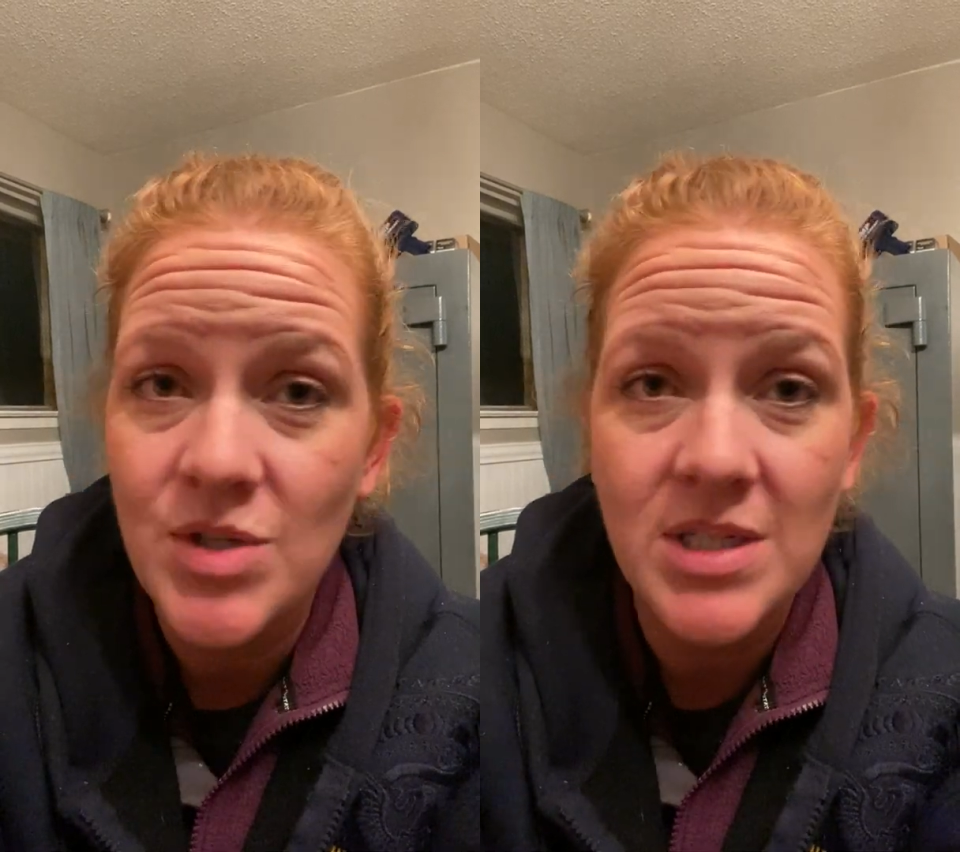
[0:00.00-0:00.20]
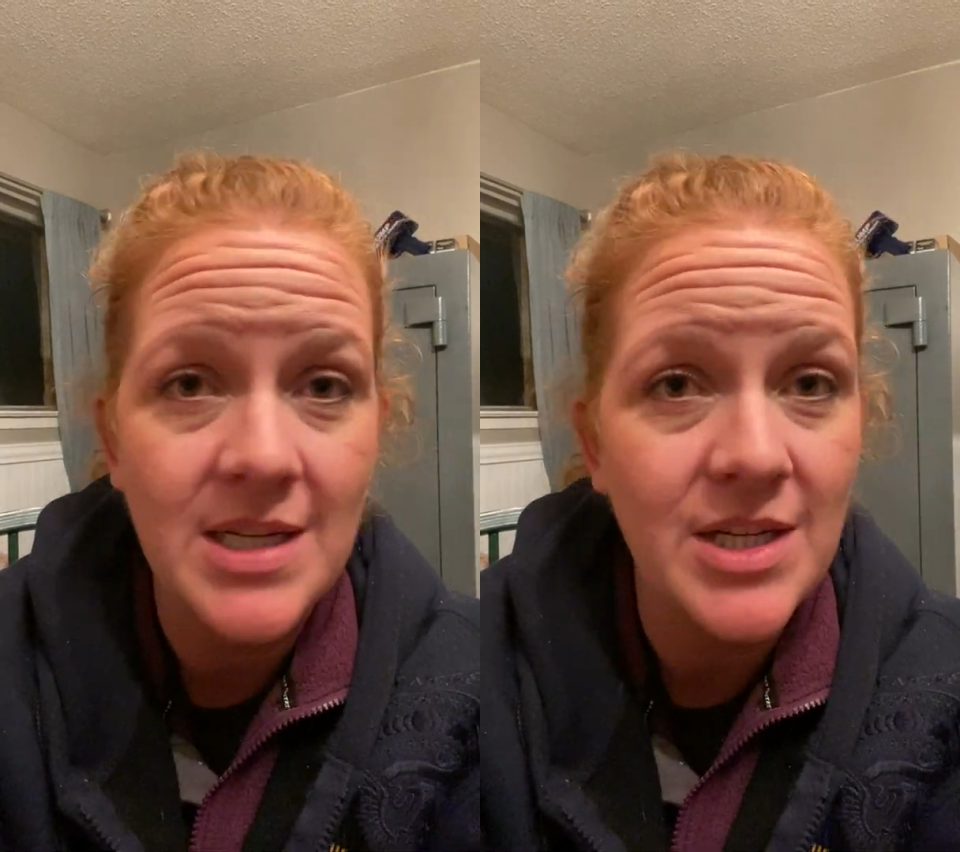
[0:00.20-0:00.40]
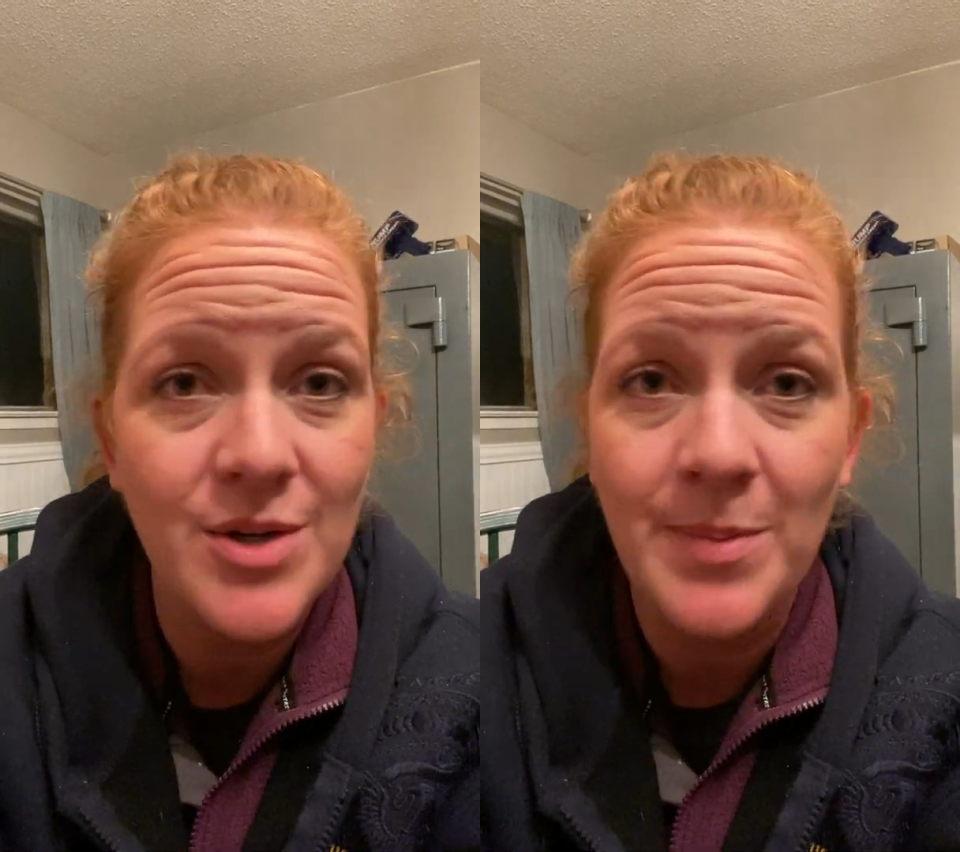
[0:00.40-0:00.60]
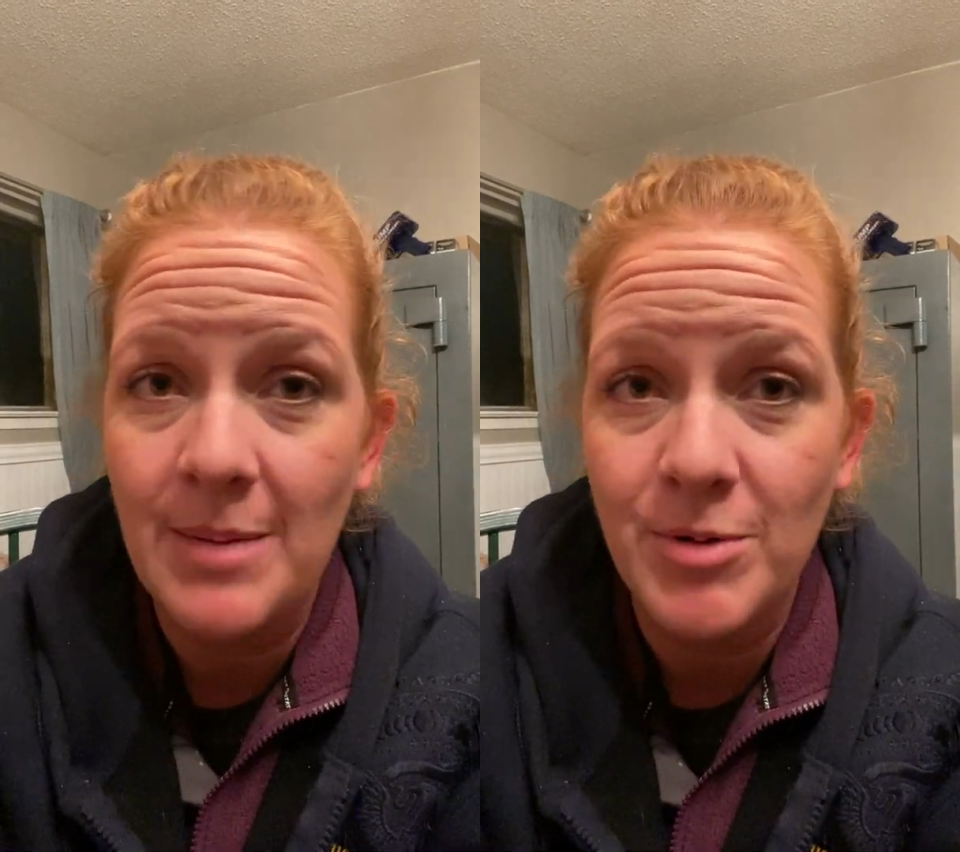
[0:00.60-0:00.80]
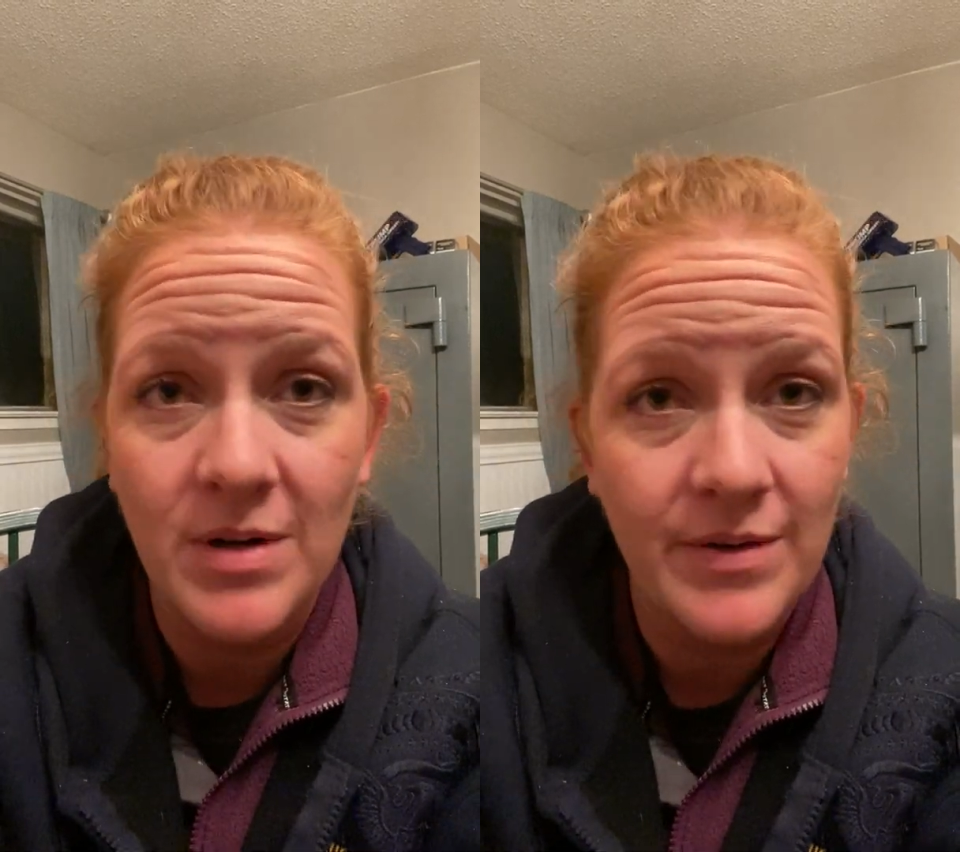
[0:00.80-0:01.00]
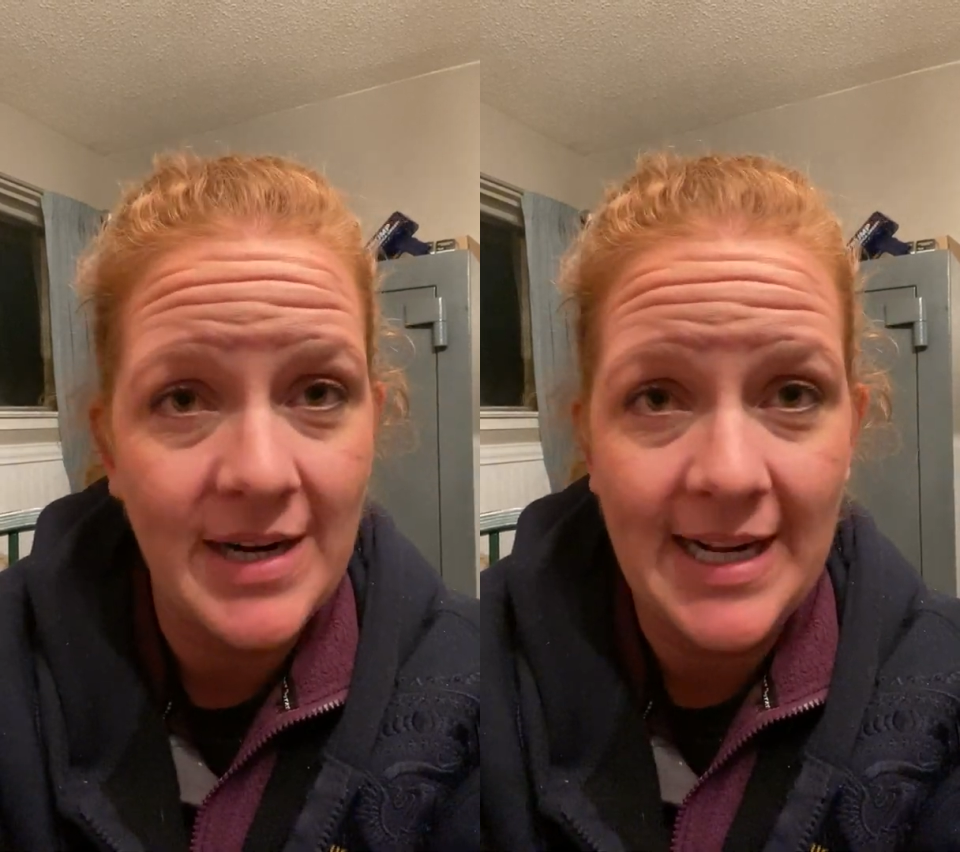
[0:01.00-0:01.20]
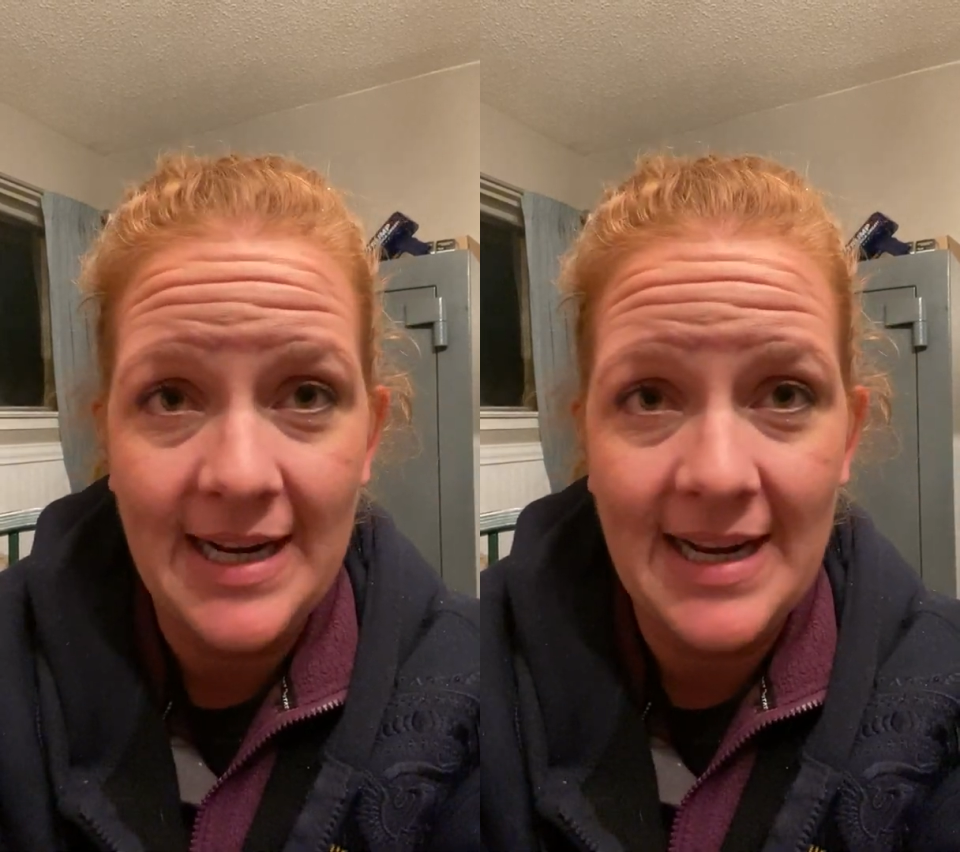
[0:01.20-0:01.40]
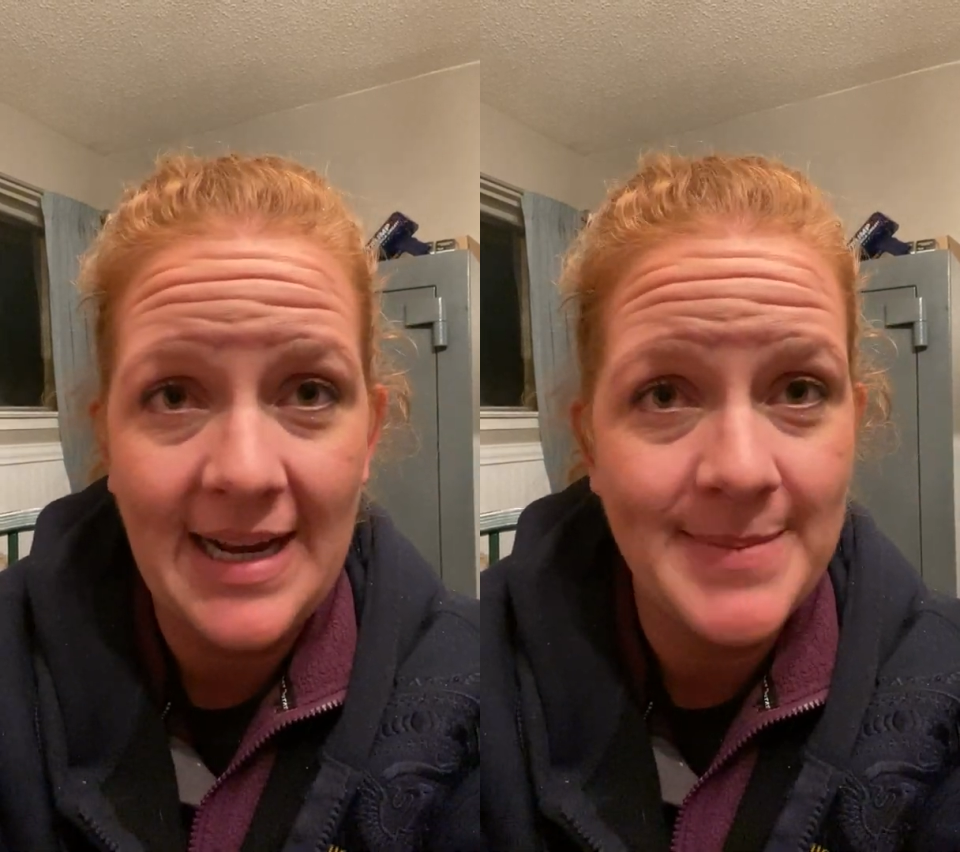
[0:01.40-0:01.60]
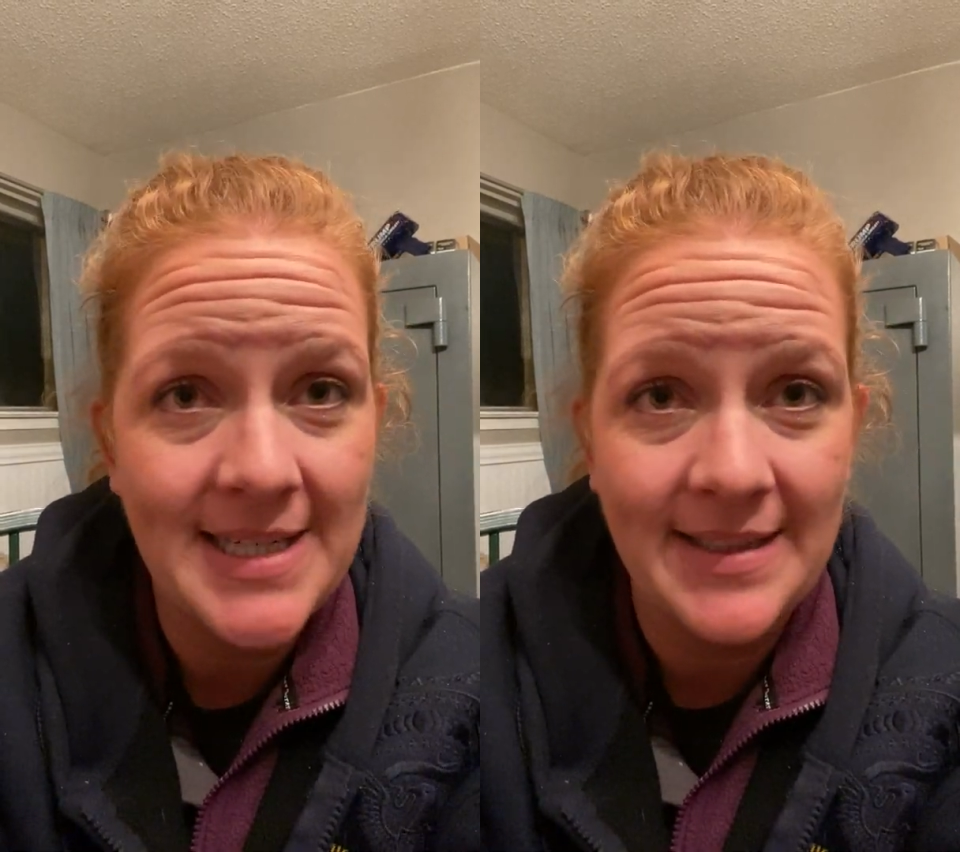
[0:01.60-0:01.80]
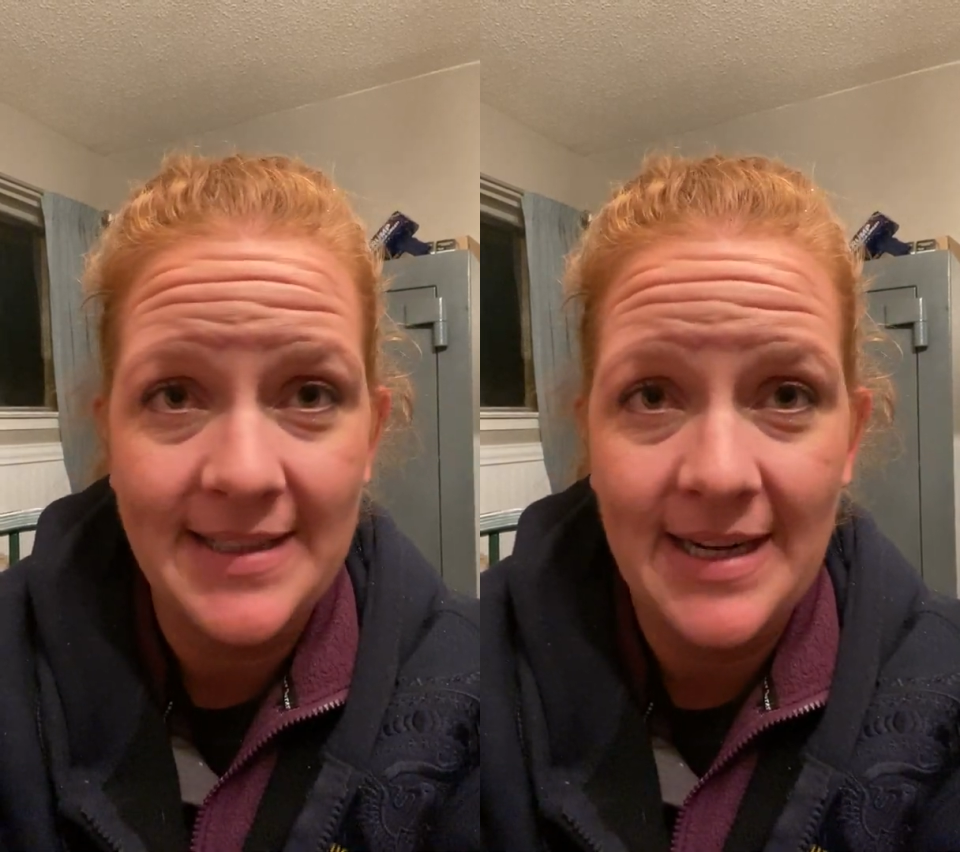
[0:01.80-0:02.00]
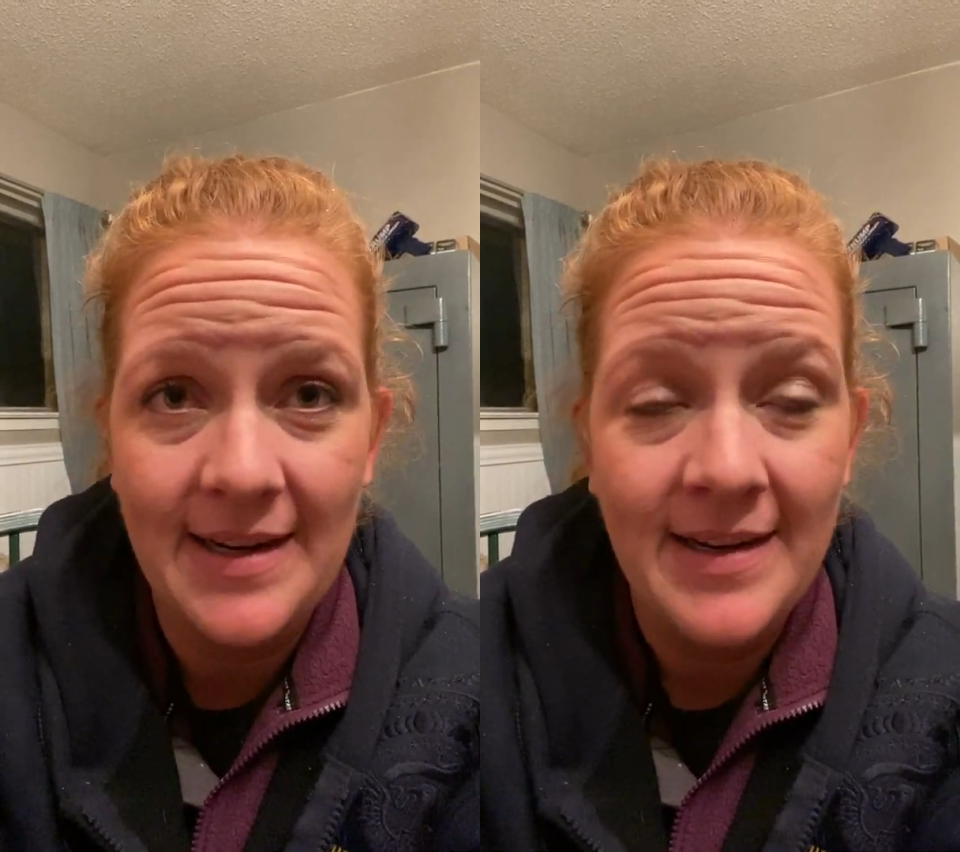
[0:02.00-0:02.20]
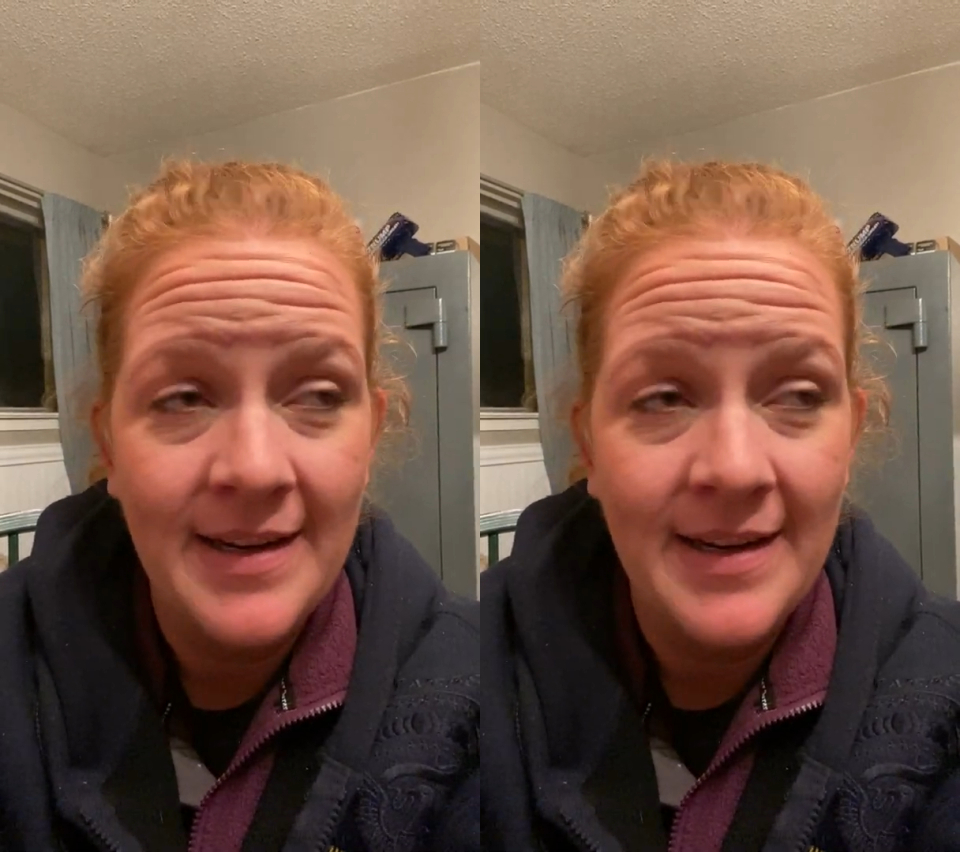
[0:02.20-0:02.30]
Just get your popcorn ready. I'm telling you.